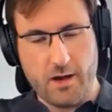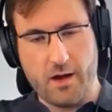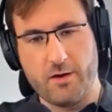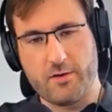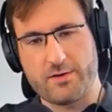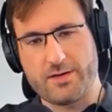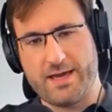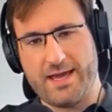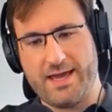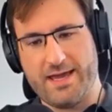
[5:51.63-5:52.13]

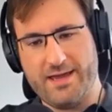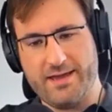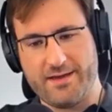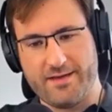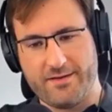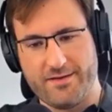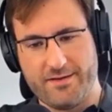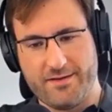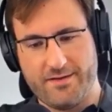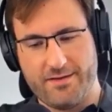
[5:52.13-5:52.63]

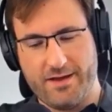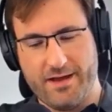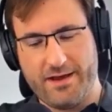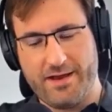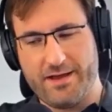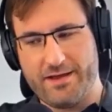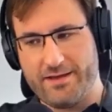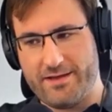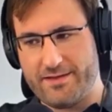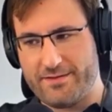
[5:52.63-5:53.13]
Okay,
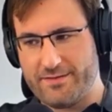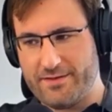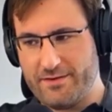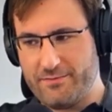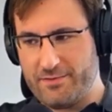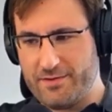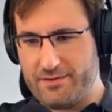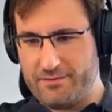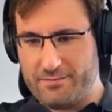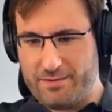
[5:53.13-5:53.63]
and I
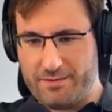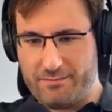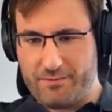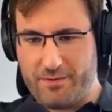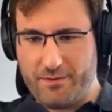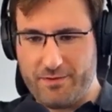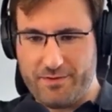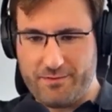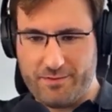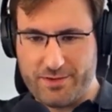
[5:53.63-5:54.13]
think we
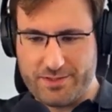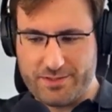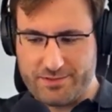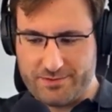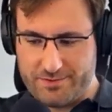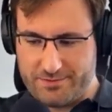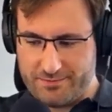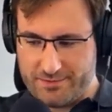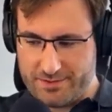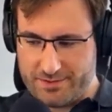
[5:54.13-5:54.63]
probably want
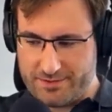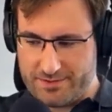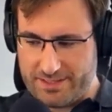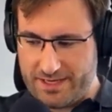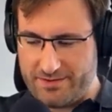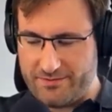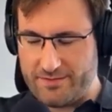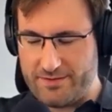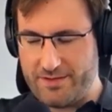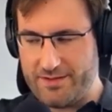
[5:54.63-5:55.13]
to
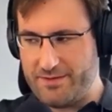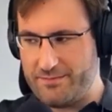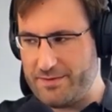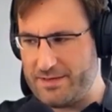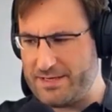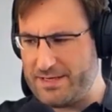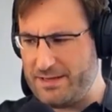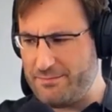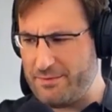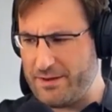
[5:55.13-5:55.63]
dive a little
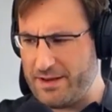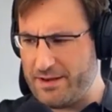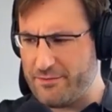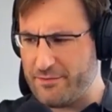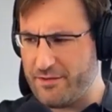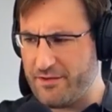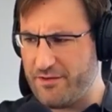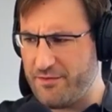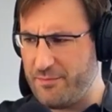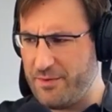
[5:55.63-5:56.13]
bit deeper
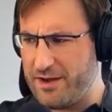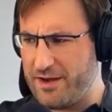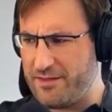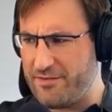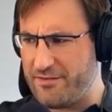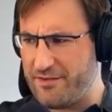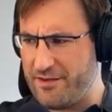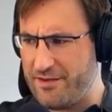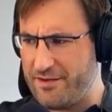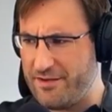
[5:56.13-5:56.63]
into this, but
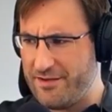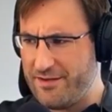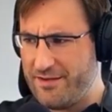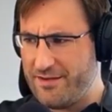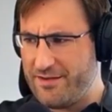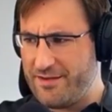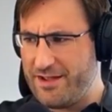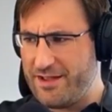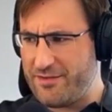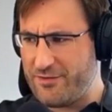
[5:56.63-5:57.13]
it's a
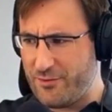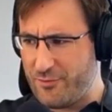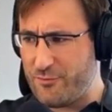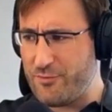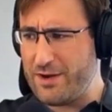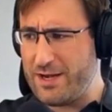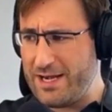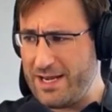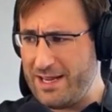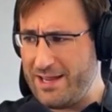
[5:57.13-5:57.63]

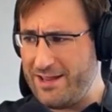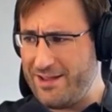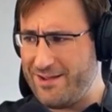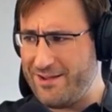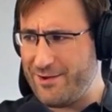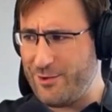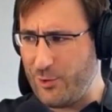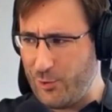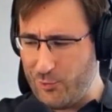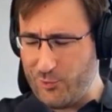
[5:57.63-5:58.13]

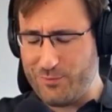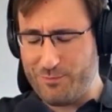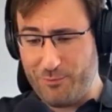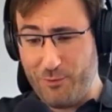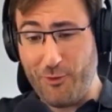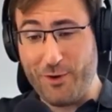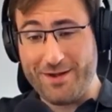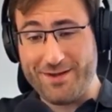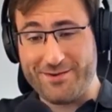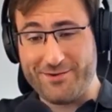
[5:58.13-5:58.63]
really good
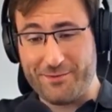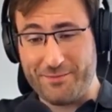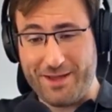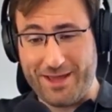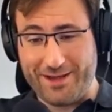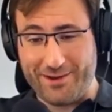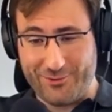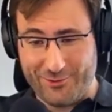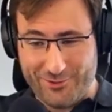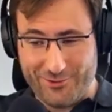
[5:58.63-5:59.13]
point to
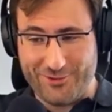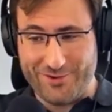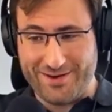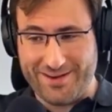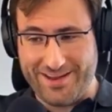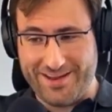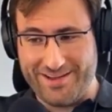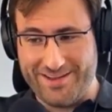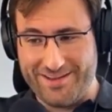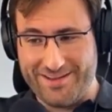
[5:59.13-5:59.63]
make
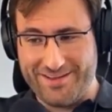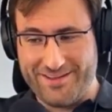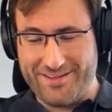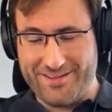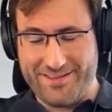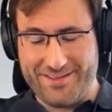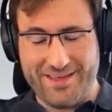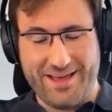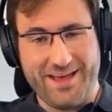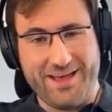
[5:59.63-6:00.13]
early,
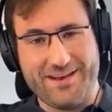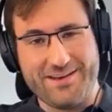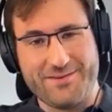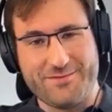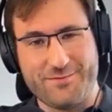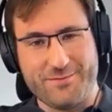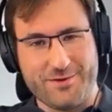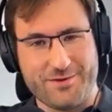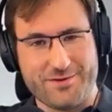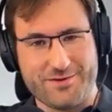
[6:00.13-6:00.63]
that
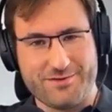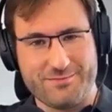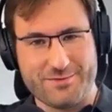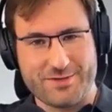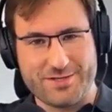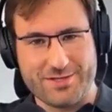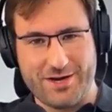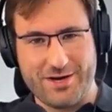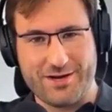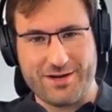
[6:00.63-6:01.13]

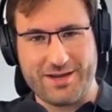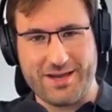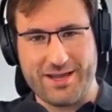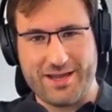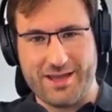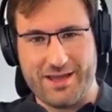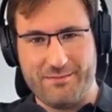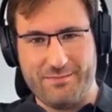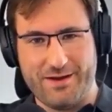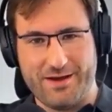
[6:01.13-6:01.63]
we're
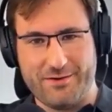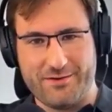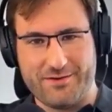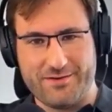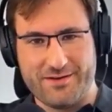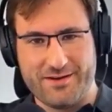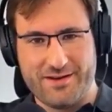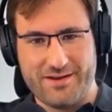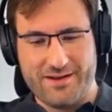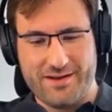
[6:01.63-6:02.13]
talking about